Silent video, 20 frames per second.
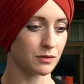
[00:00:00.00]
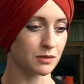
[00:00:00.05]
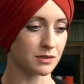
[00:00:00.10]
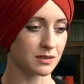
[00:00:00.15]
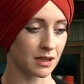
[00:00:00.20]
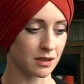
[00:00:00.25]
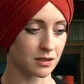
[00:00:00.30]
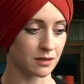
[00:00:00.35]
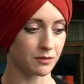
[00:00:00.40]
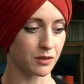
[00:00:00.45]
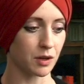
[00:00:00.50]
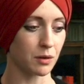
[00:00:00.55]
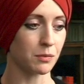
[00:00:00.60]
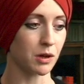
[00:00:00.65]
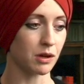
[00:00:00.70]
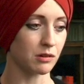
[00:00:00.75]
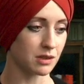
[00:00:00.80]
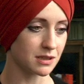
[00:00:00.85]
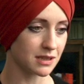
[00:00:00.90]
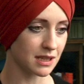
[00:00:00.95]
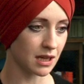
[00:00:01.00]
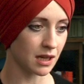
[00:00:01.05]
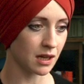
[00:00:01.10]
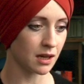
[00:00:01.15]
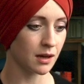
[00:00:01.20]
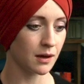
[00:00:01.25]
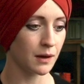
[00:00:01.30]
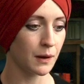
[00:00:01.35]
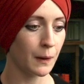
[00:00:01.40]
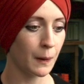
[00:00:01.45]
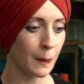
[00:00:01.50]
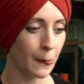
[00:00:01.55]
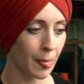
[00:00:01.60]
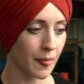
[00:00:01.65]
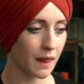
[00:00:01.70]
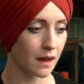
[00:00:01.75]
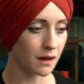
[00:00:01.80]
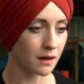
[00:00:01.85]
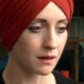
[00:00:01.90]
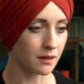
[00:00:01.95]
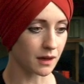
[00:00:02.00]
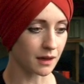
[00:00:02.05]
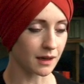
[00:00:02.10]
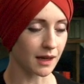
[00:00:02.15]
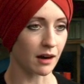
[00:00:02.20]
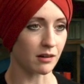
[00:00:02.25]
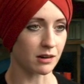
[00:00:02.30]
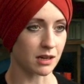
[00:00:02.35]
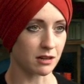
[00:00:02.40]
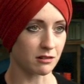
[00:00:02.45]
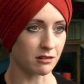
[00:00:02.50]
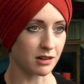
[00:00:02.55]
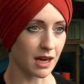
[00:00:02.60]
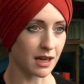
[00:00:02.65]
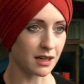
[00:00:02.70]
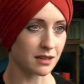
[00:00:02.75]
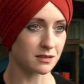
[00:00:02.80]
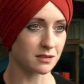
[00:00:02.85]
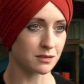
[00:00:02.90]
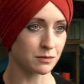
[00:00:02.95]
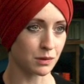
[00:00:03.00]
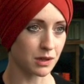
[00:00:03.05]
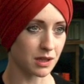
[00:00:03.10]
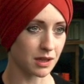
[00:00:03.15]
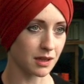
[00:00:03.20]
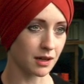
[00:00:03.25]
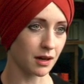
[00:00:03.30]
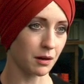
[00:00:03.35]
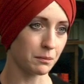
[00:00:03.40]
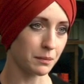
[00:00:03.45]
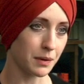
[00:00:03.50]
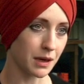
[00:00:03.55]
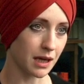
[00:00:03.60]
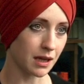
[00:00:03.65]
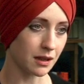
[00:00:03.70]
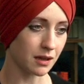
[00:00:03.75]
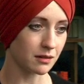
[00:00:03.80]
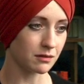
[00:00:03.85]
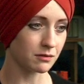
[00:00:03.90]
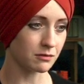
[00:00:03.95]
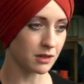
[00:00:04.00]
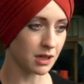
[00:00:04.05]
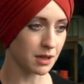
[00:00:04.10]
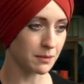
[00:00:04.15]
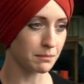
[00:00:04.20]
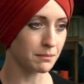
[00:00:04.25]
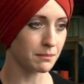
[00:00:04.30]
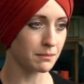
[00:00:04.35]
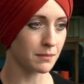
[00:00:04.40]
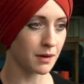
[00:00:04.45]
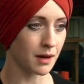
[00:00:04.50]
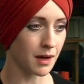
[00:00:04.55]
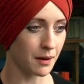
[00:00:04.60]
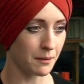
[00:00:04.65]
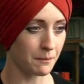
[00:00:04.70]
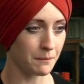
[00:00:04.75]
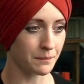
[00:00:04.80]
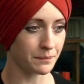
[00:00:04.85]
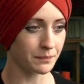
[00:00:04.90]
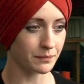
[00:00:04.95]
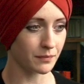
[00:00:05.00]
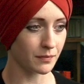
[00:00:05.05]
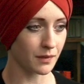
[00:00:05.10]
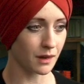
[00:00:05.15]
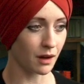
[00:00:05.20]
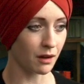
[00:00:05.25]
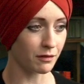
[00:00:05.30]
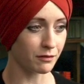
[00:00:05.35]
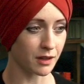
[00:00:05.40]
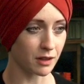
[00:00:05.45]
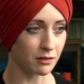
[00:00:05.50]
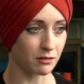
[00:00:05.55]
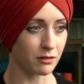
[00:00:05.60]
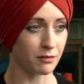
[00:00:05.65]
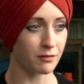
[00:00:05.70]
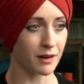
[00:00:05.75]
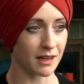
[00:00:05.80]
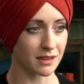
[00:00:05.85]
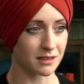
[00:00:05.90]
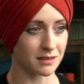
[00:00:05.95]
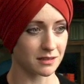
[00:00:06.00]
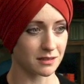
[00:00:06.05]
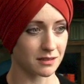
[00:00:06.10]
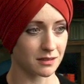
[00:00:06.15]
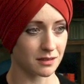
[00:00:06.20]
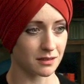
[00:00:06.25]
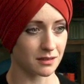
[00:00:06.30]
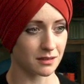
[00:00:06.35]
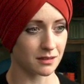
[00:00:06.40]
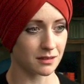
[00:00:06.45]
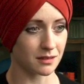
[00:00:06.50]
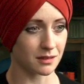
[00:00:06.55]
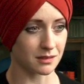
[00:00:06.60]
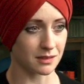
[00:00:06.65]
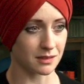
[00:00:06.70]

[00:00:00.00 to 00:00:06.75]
sense of community that Gary creates within the company that really, um, I feel, reflects the